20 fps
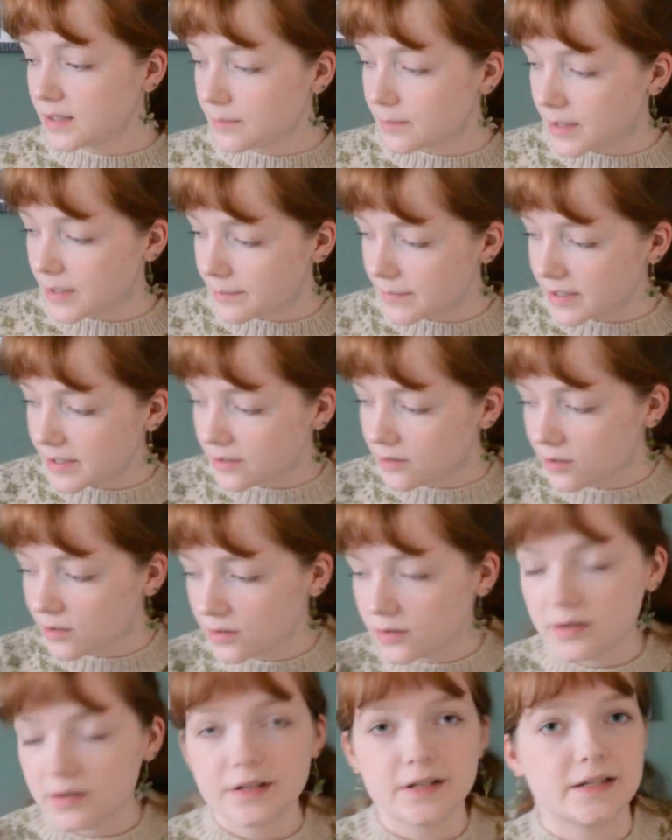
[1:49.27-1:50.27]
my main
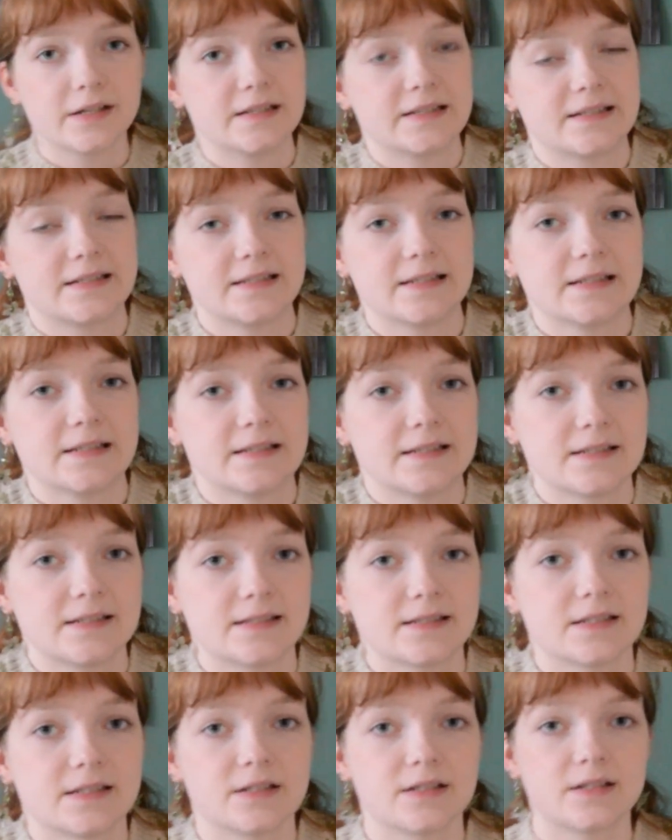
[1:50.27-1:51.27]
color is
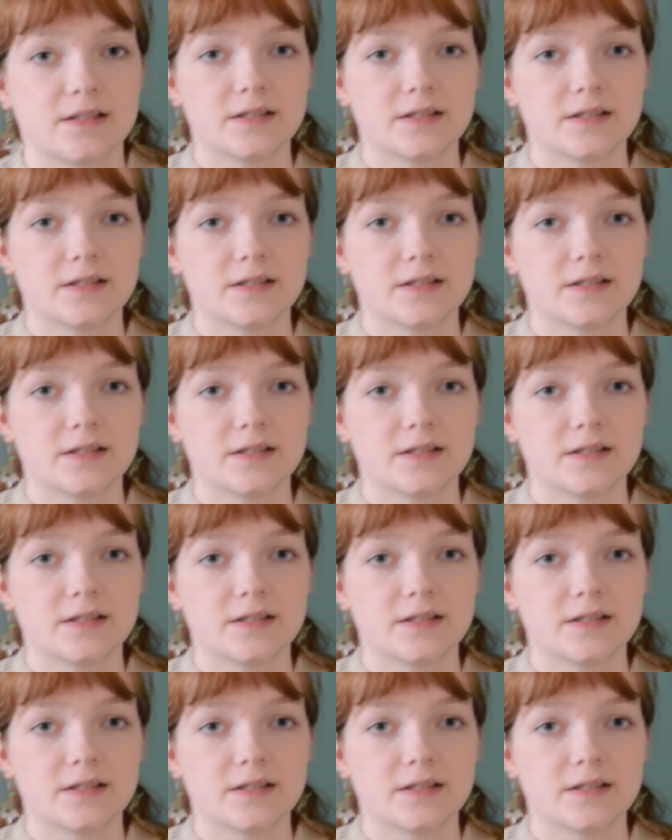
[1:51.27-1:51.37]
this